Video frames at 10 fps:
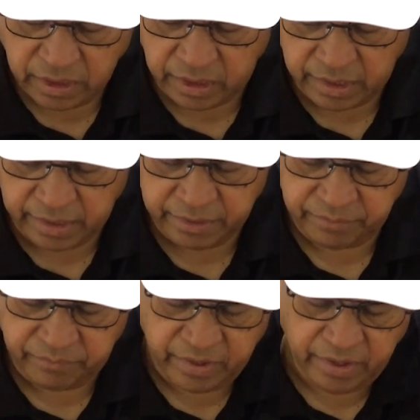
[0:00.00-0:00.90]

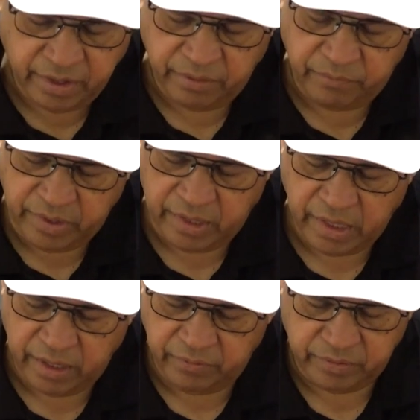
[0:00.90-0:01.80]
And here we
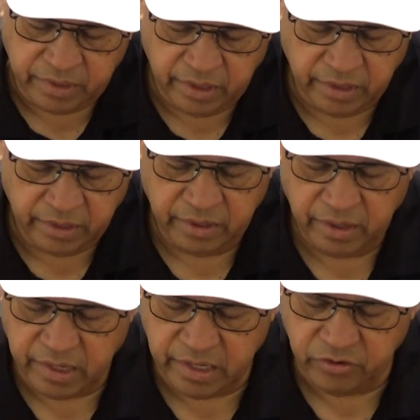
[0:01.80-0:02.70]
have the
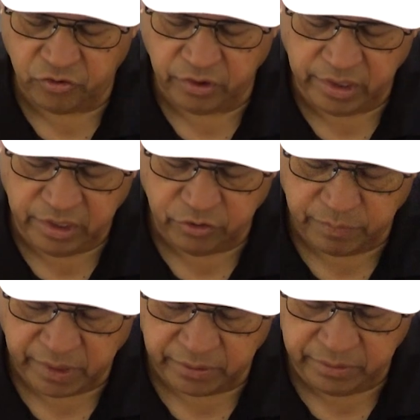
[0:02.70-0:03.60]
lens release
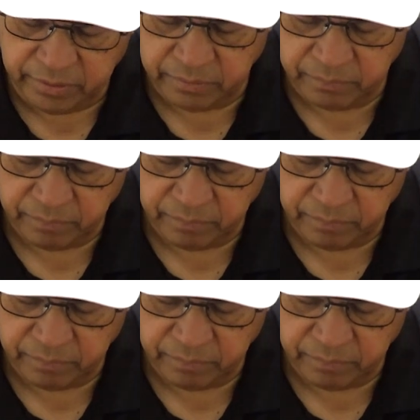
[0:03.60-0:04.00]
button,